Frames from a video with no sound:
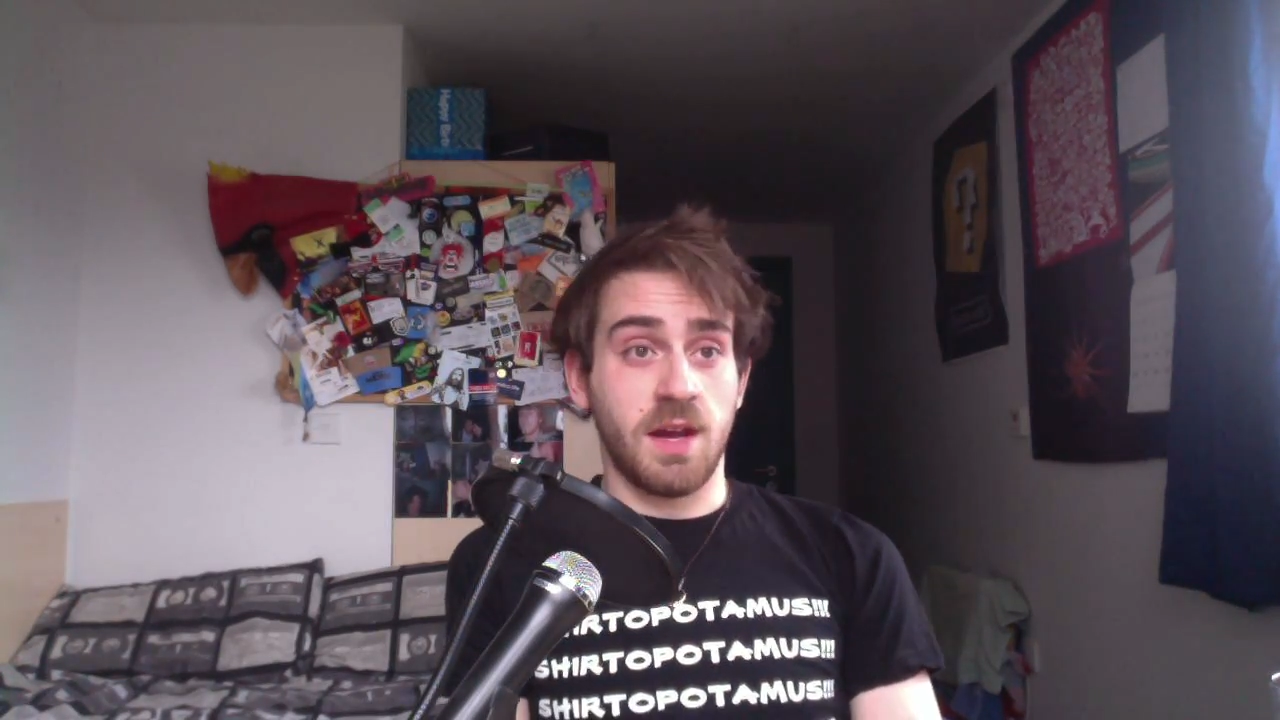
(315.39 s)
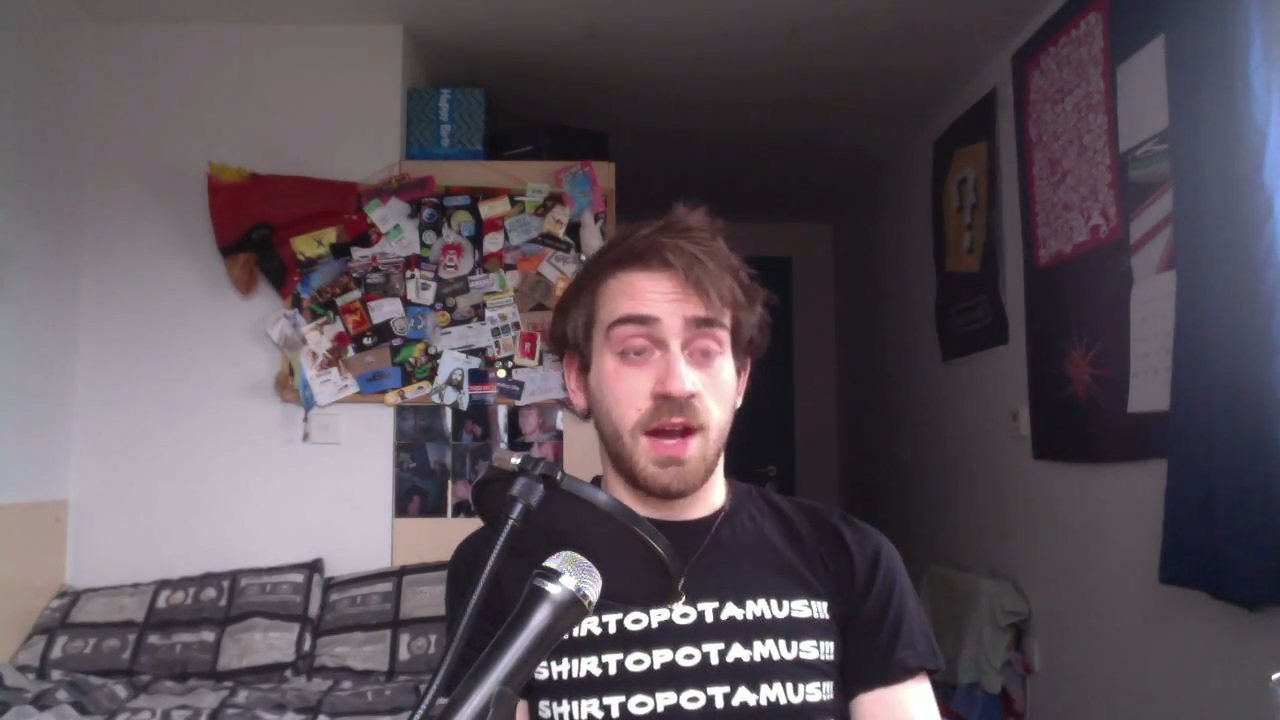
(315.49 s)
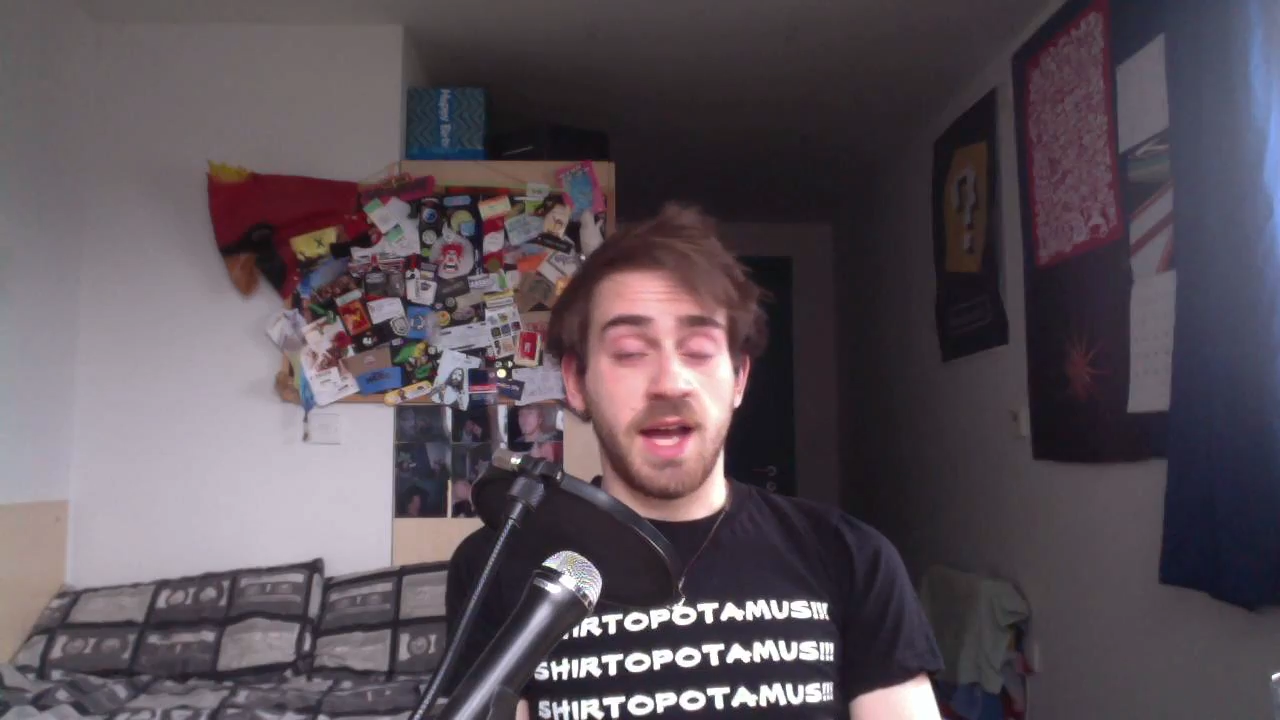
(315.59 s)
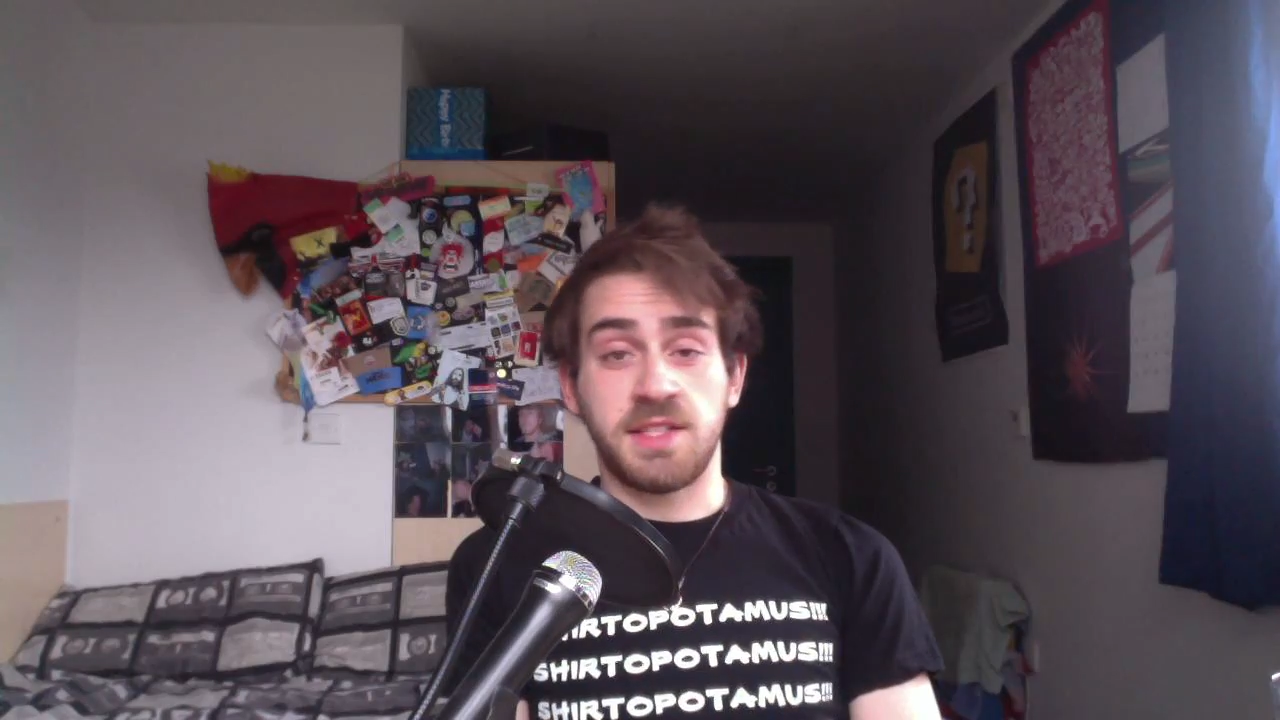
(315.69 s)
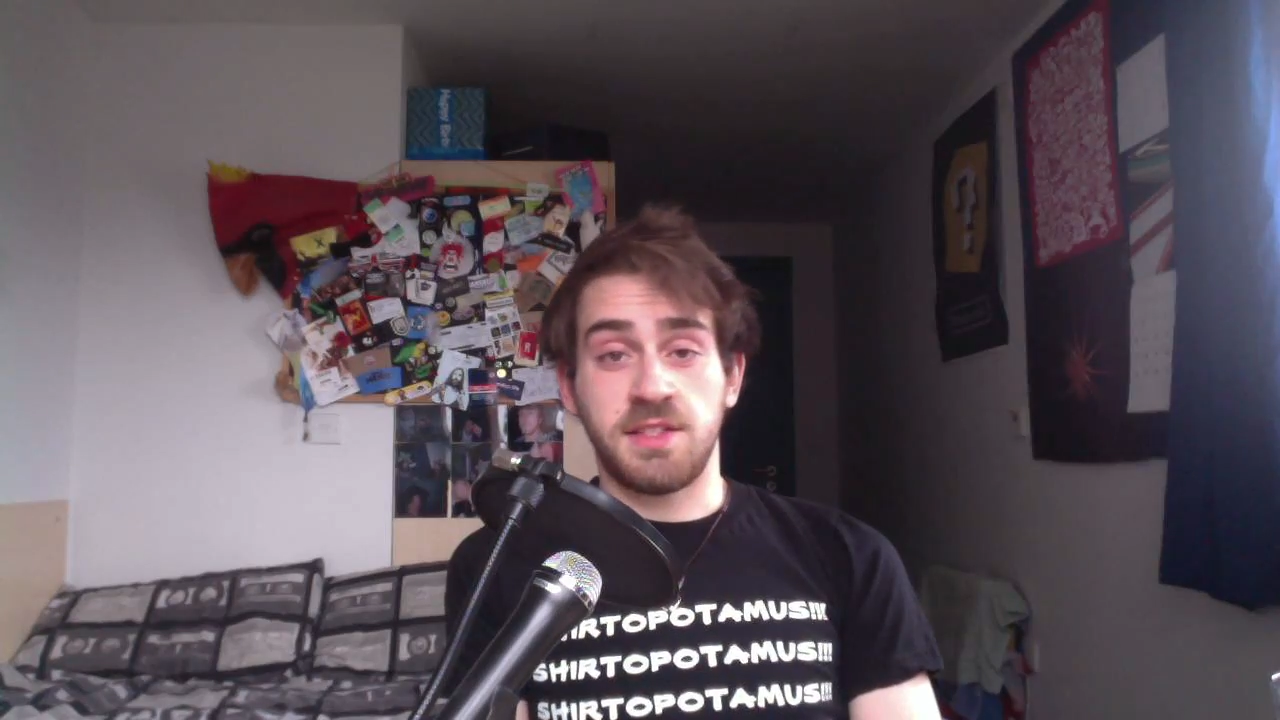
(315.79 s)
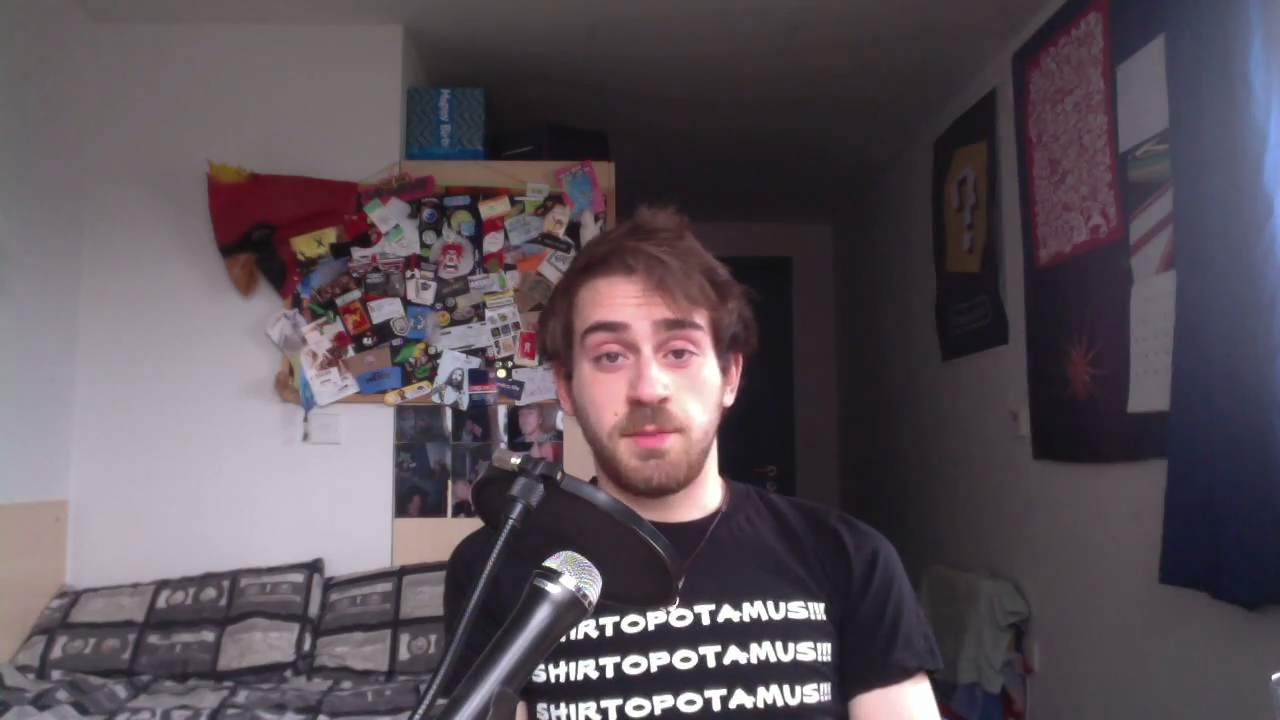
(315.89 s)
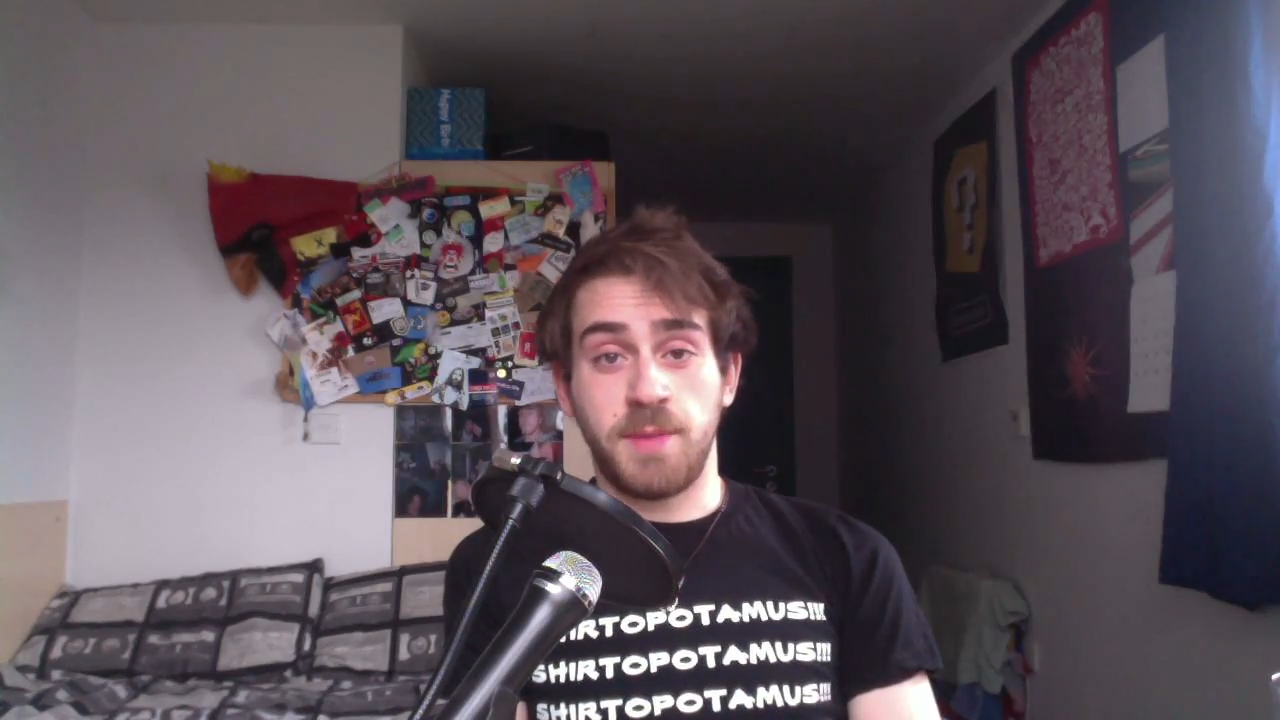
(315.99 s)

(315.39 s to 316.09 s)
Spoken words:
I had to